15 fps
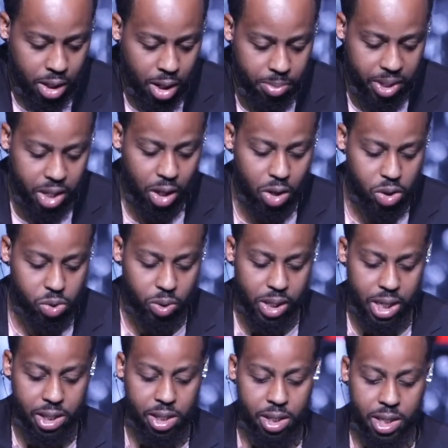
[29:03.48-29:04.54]
Let me close with
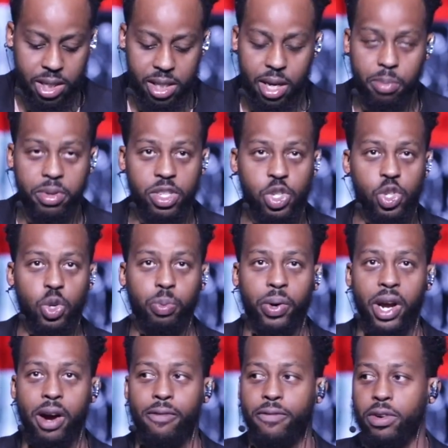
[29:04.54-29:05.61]
this. This is going to be
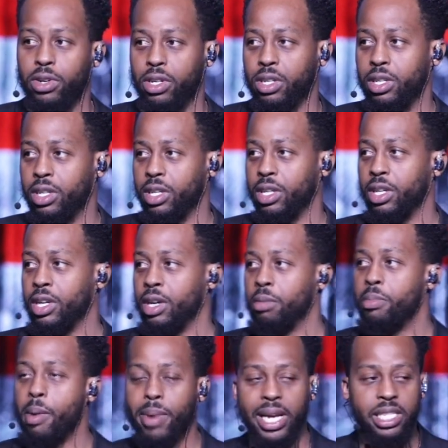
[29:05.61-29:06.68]
super helpful.
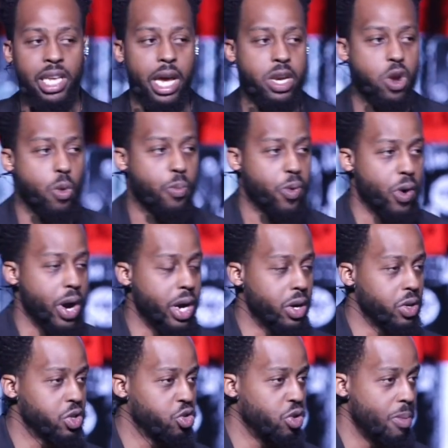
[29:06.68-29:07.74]
Remember, I said your
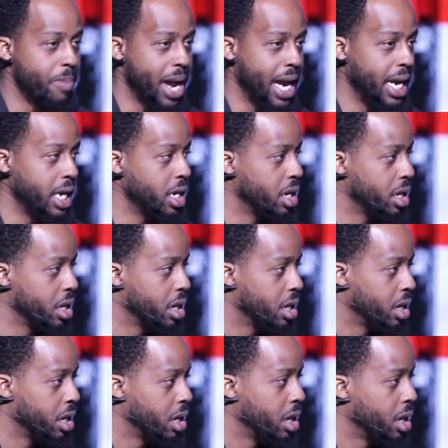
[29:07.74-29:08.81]
prayers remain?
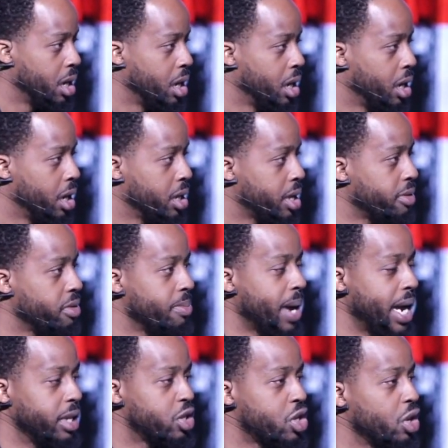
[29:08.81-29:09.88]
They
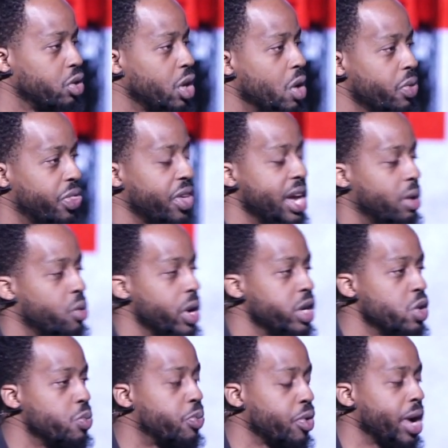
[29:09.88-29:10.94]
remain. So don't think
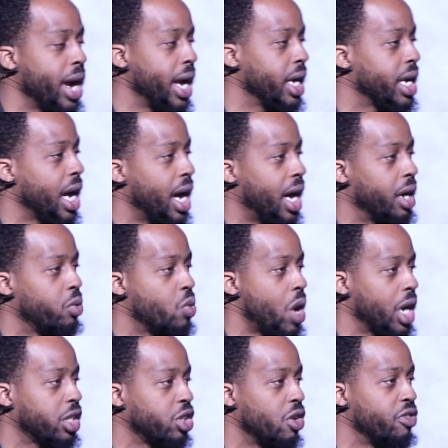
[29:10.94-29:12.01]
when you pray, God,
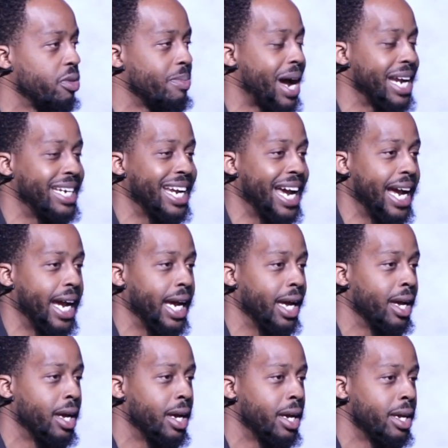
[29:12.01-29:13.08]
watch over my day,
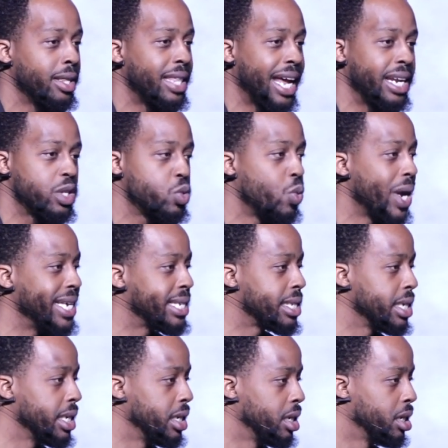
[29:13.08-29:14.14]
that it's
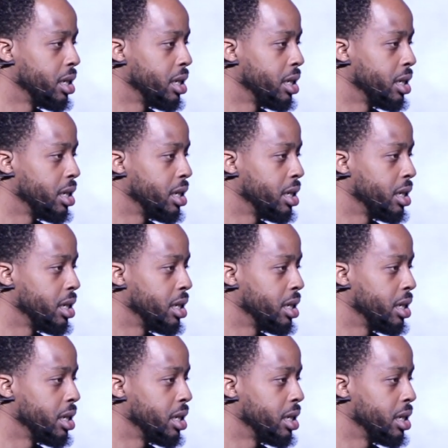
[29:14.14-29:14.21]
wasted.